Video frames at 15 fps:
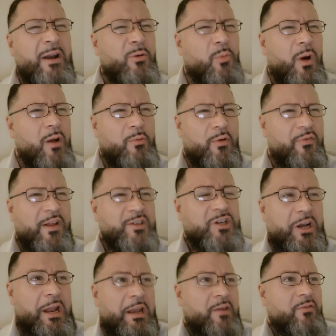don't want revenge
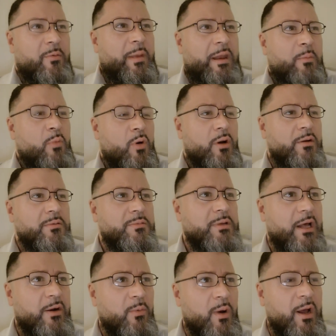on any of them anymore.
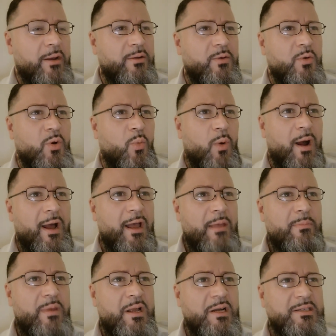I don't want. You know
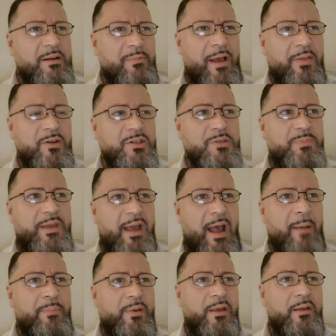why? Because I'd rather just be
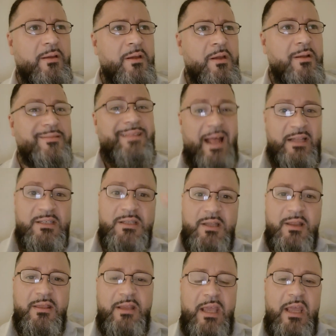happy. That's
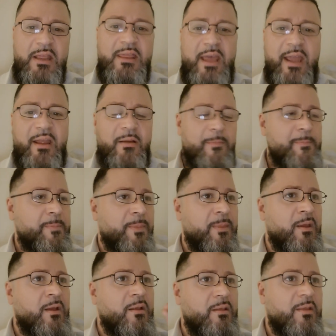the key thing.
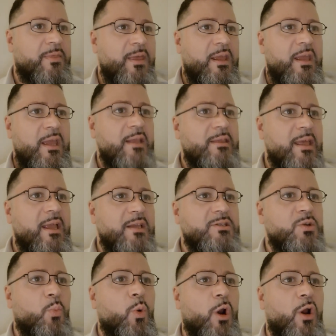The key thing
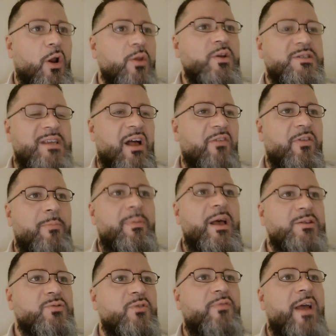is to work on yourself. The
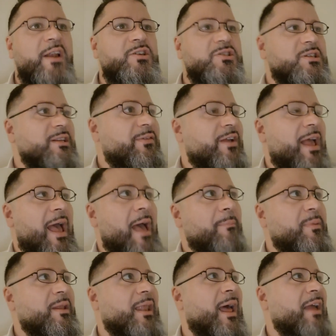best revenge is living a
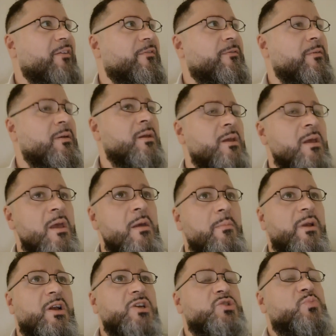happy life.
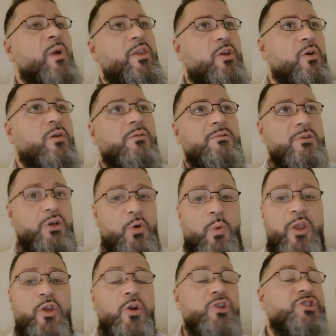Because when you're
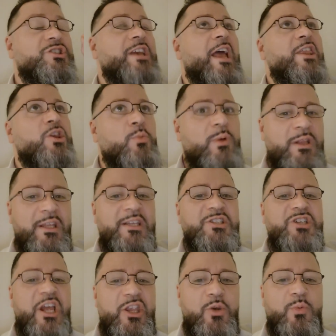
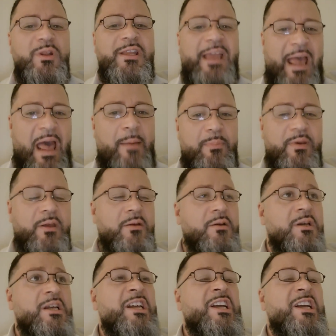genuinely happy,